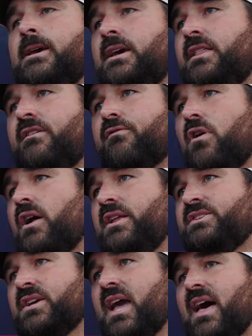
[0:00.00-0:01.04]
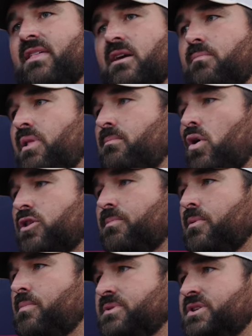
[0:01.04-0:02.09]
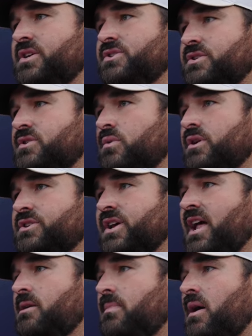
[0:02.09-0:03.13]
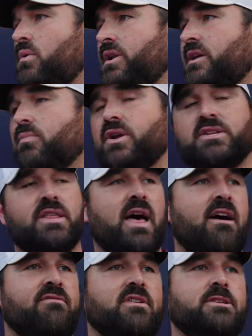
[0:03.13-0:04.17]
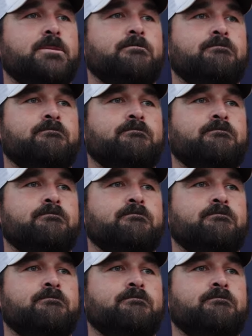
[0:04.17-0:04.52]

in the front. He's a guy that can play multiple positions, so we're excited about what he can bring to the offense.